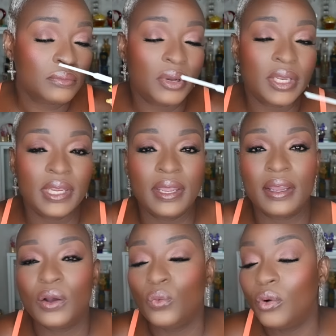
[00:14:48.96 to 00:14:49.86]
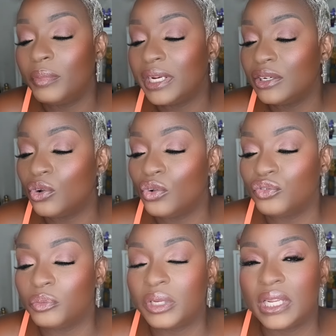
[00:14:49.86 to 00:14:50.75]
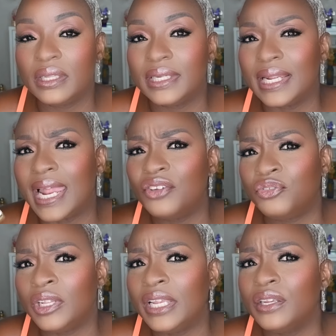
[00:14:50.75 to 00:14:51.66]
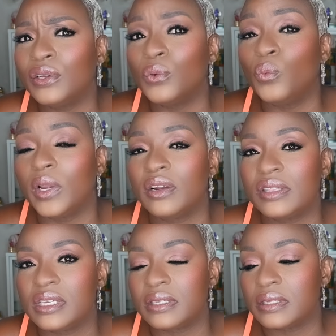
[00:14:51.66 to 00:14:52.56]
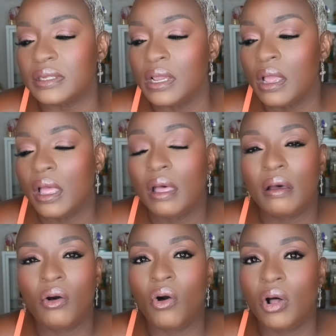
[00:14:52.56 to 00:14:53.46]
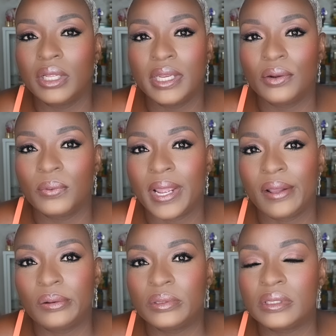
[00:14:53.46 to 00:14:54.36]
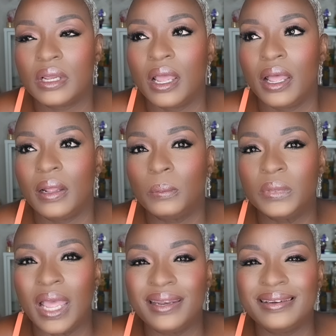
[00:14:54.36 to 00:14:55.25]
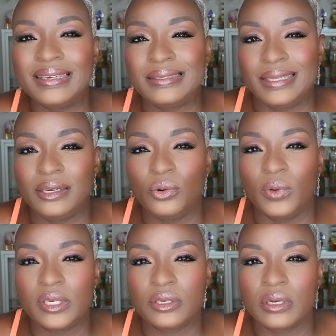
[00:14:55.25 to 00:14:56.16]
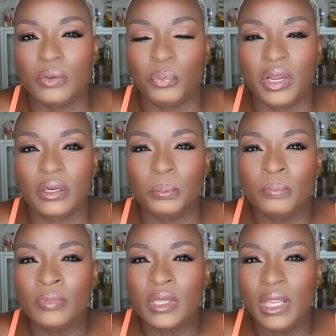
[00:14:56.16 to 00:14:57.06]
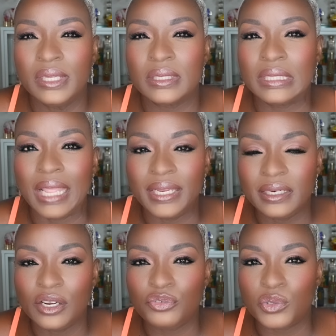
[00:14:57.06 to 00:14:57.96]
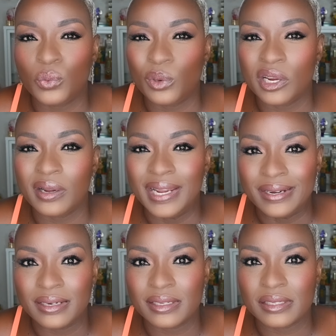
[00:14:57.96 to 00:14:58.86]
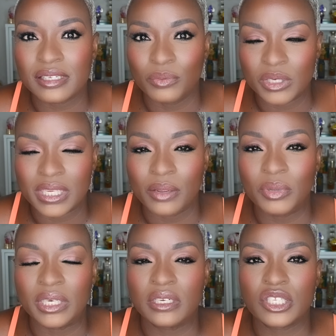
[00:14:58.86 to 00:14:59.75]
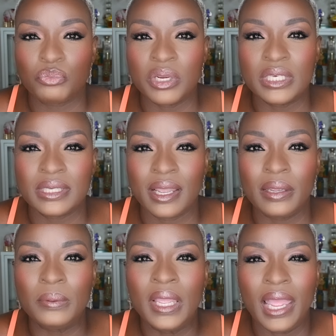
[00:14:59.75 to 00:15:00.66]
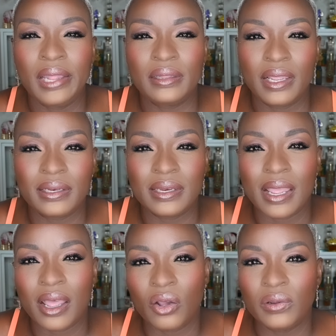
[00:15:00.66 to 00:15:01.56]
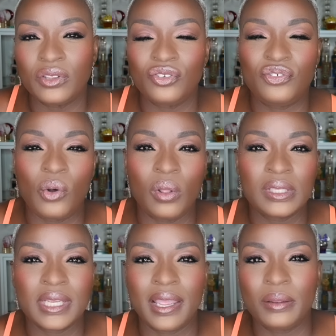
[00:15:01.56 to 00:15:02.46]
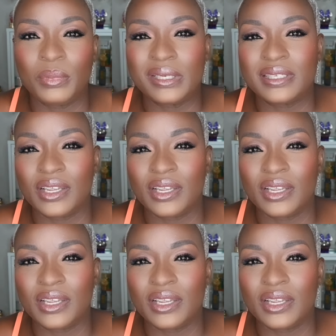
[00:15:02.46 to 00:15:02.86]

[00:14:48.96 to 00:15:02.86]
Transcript: But yeah, woman and gold from Kilian. And I feel like you could wear this all year round. Um, not in the dead of winter, but it's light enough to wear in the summertime and in the springtime and like now in the fall time it